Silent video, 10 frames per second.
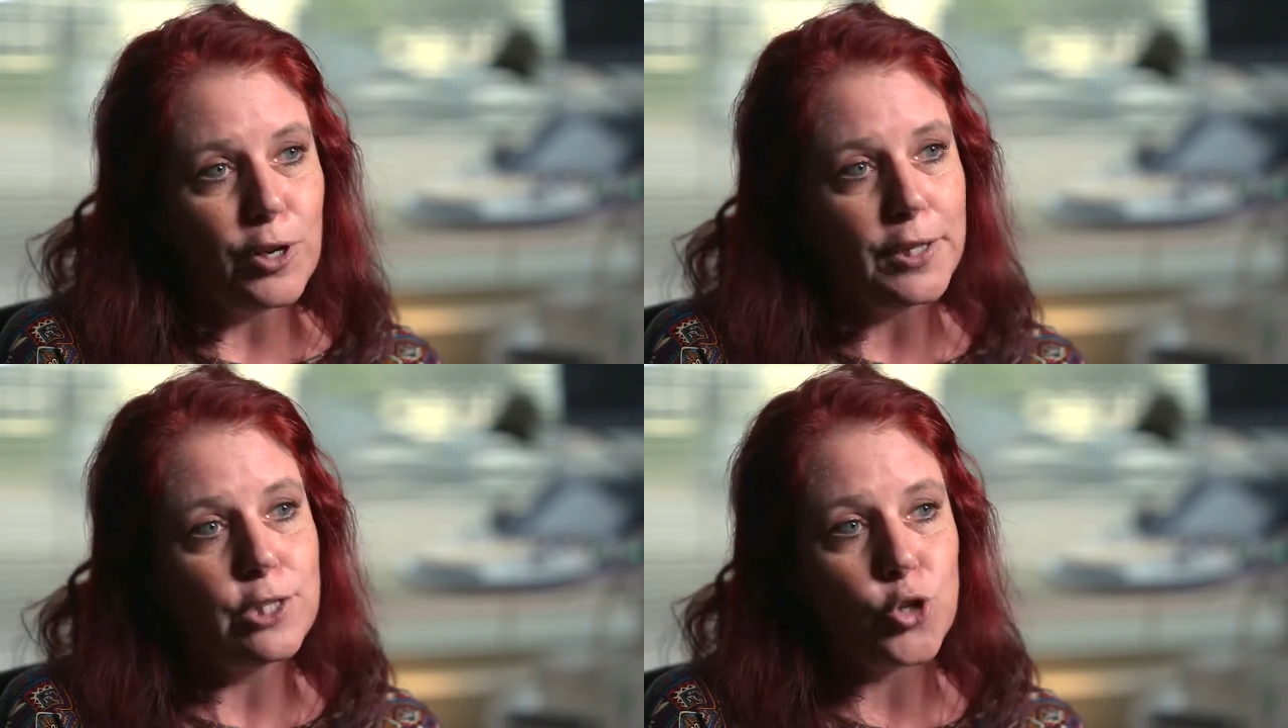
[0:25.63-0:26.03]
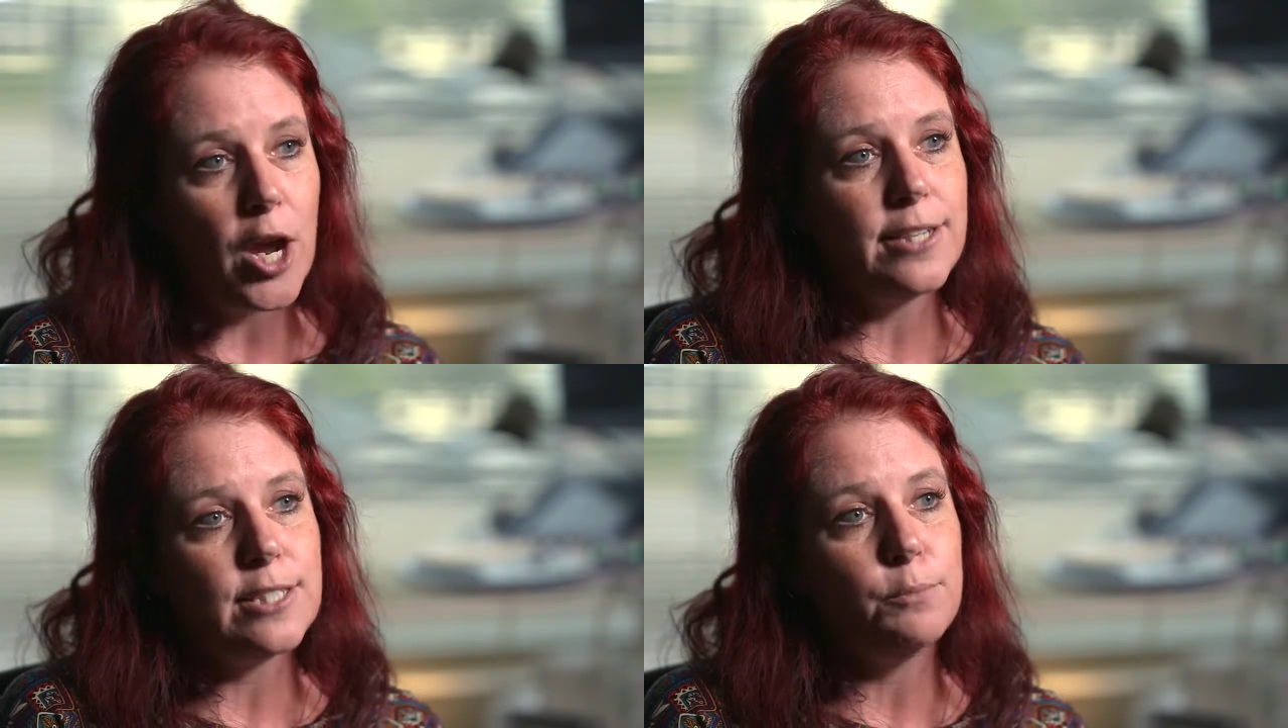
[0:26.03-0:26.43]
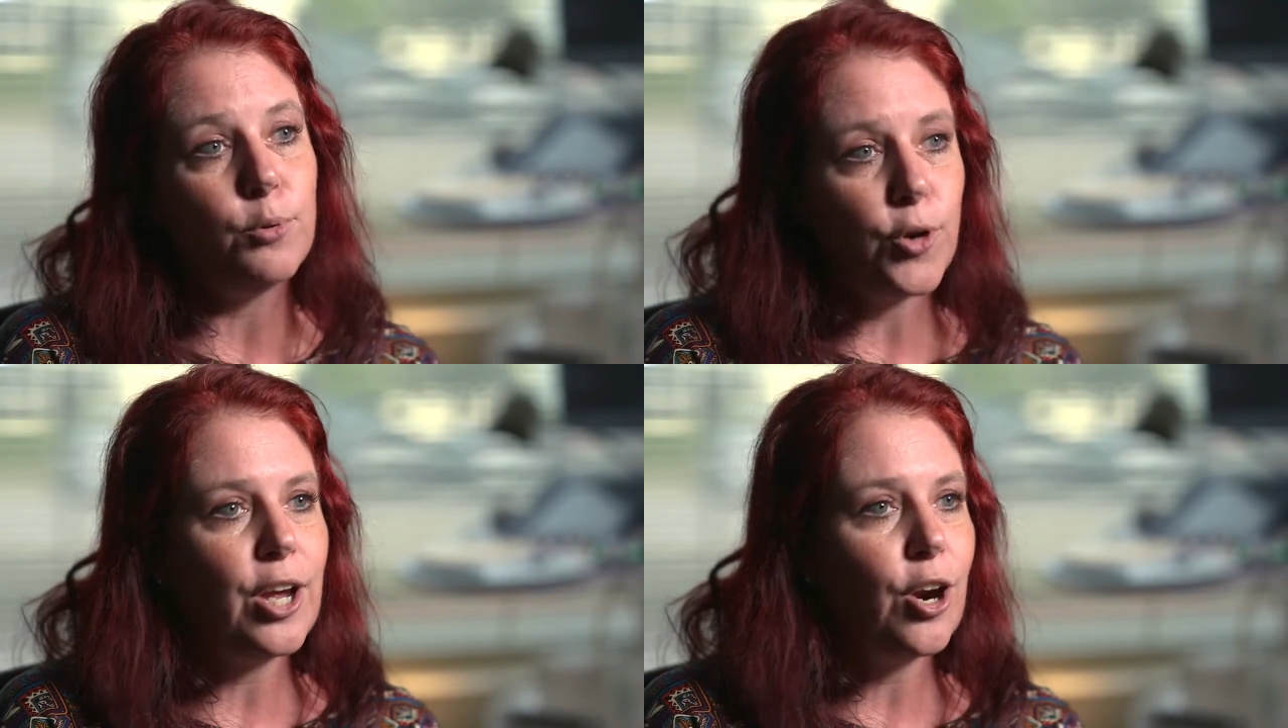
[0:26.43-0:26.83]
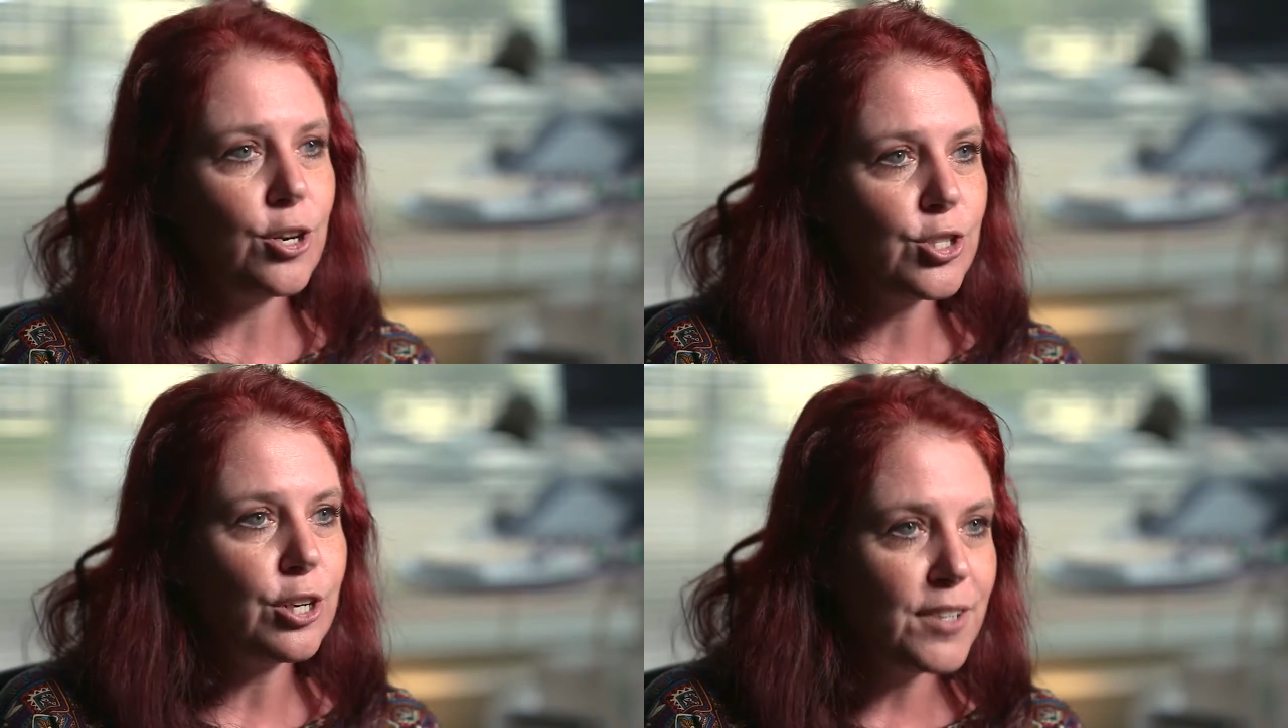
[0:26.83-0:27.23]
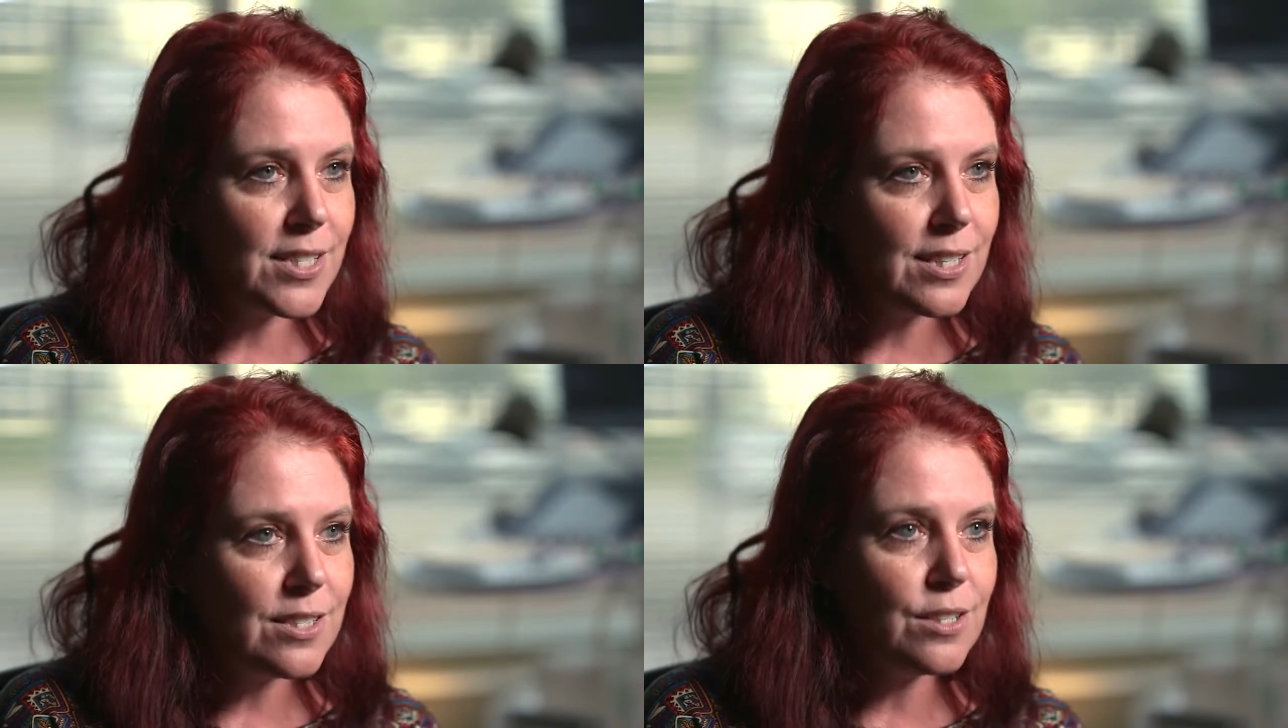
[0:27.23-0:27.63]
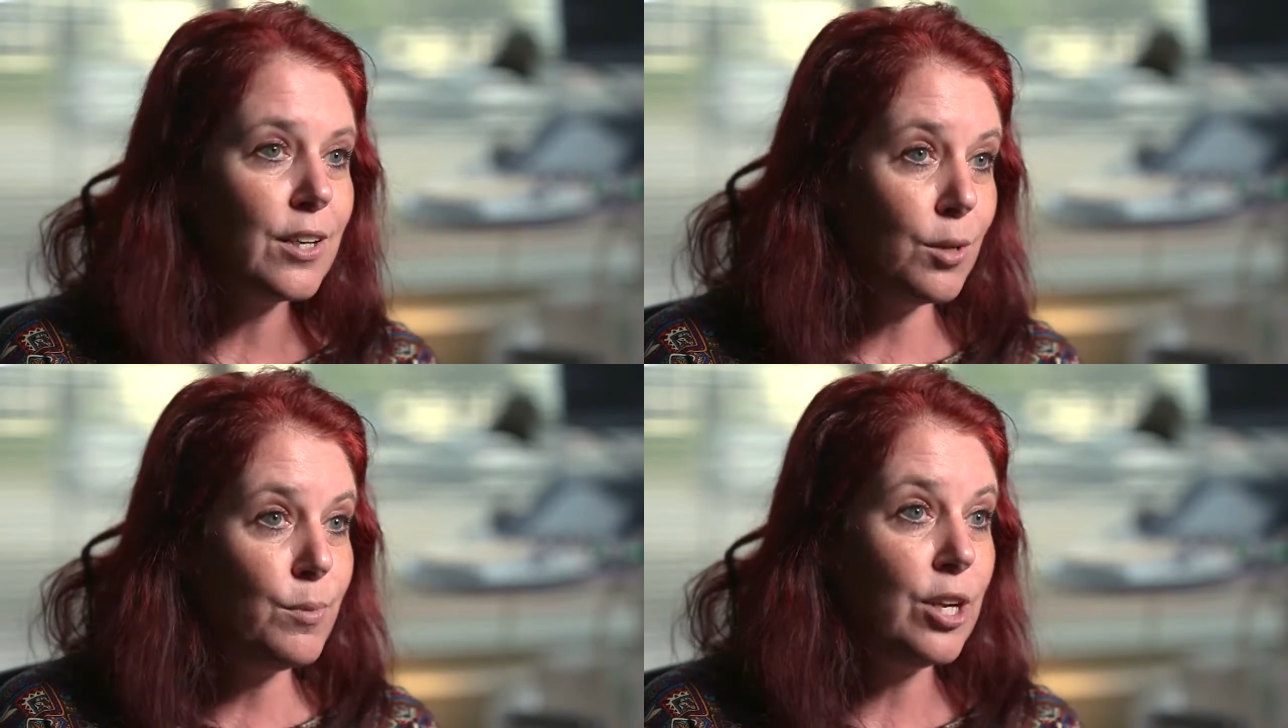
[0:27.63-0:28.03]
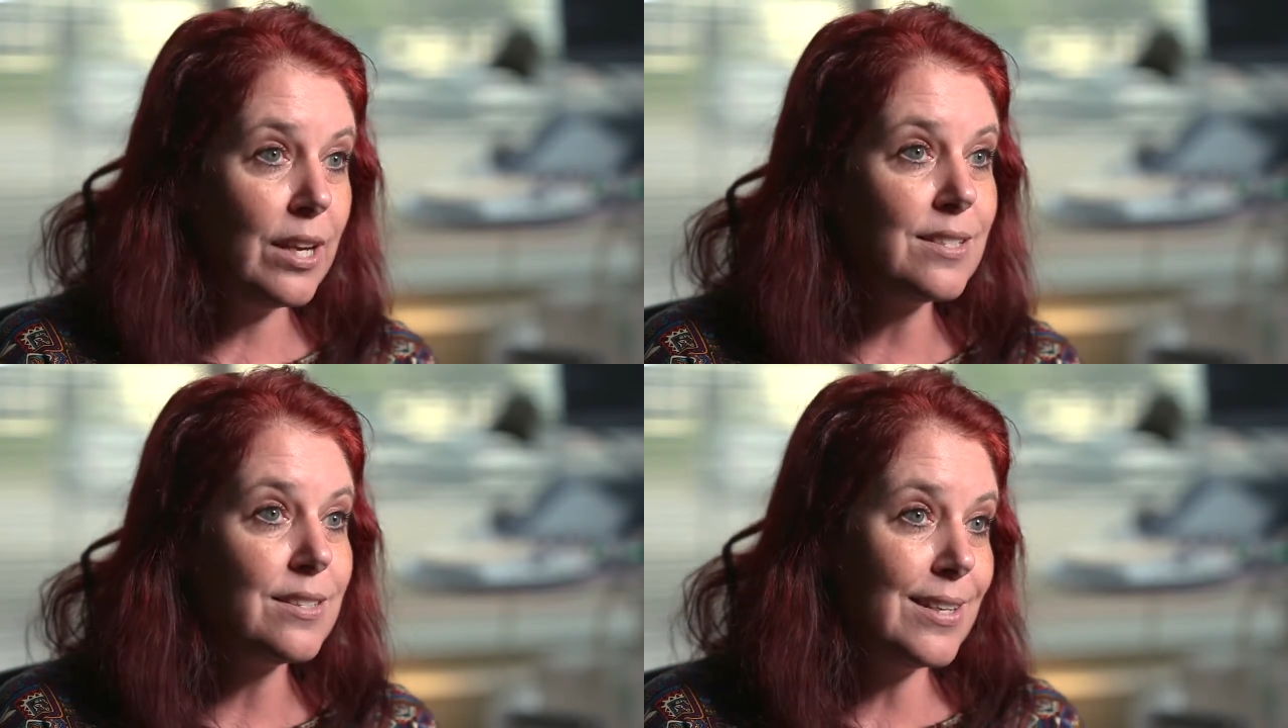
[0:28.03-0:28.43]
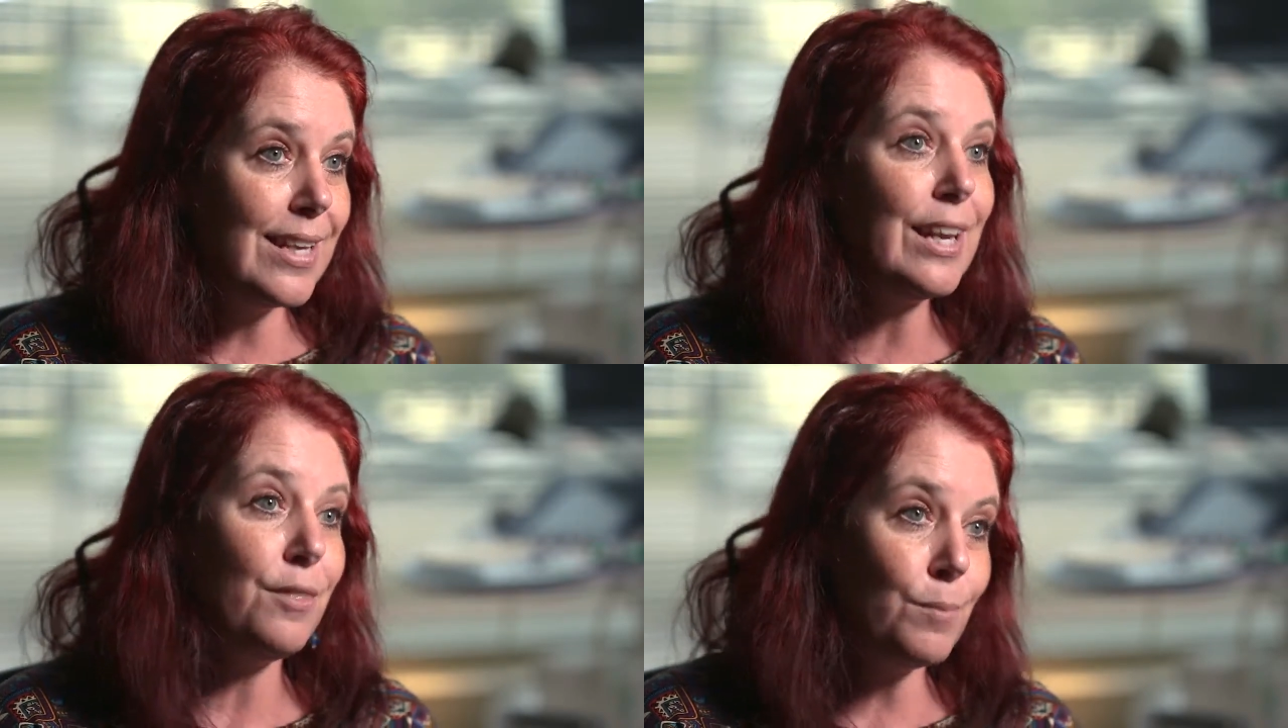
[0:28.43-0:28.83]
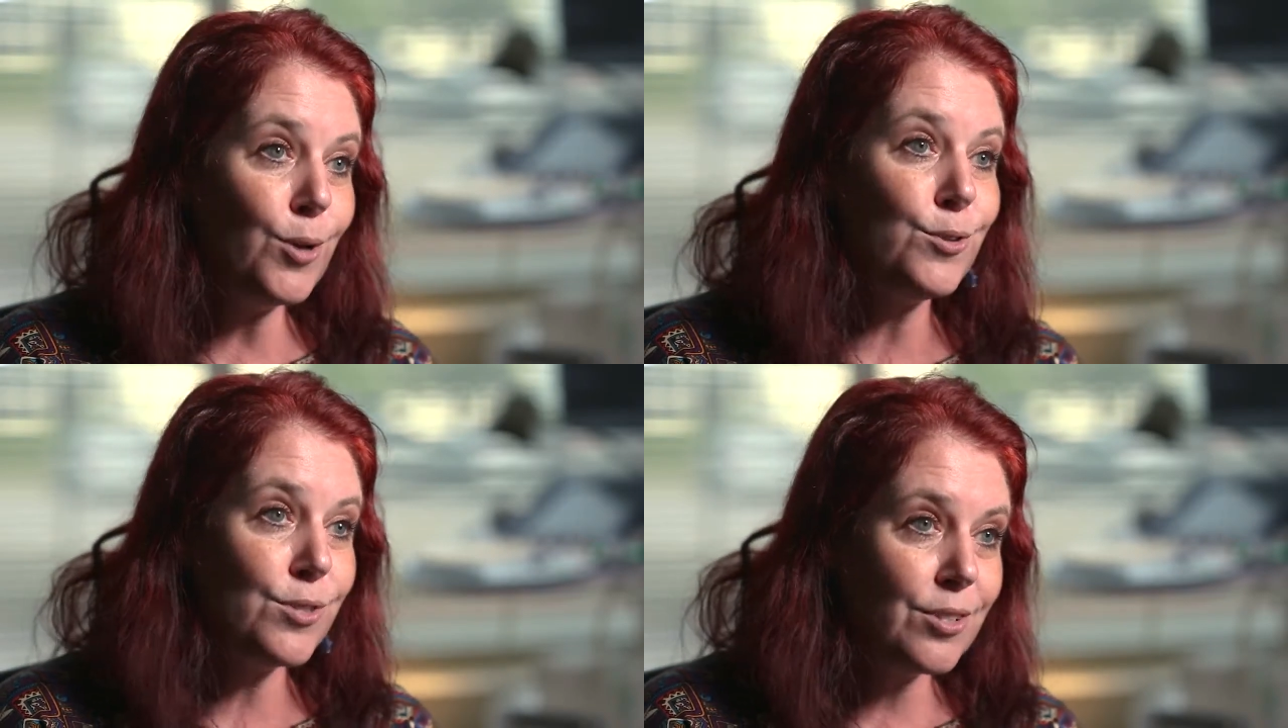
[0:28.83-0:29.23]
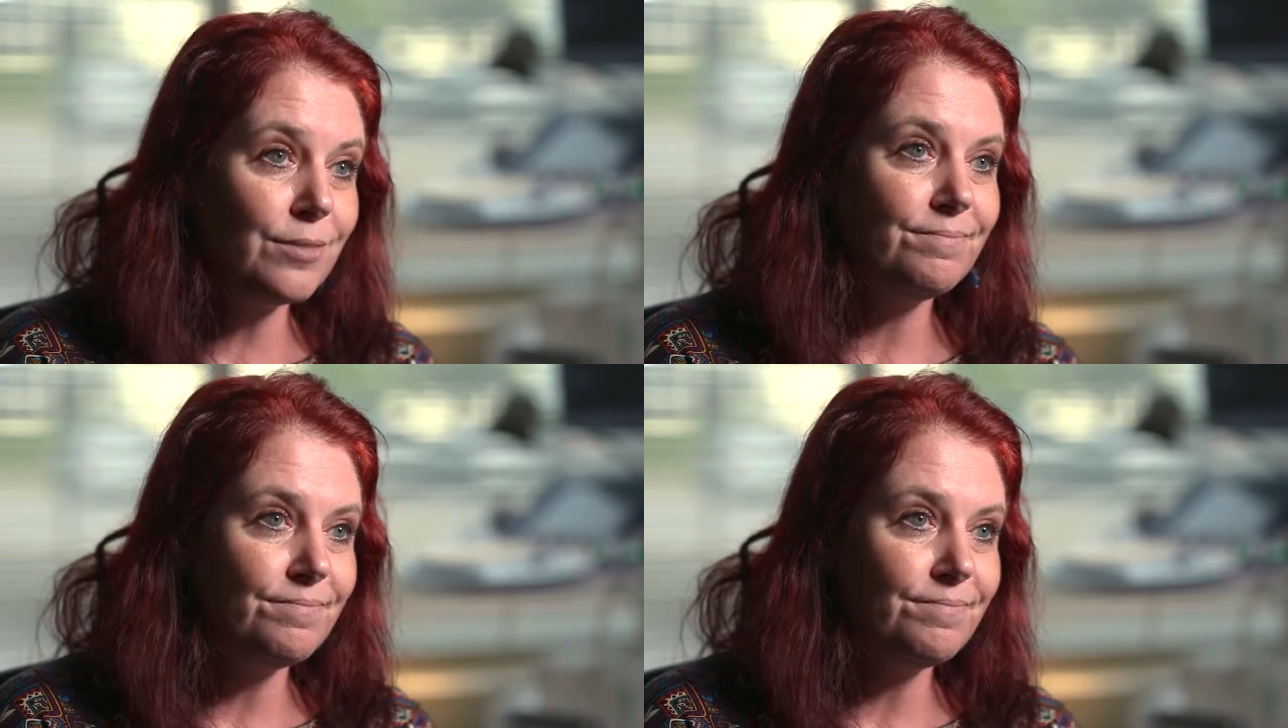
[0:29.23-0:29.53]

really trying to bring our services to the communities that need it the most.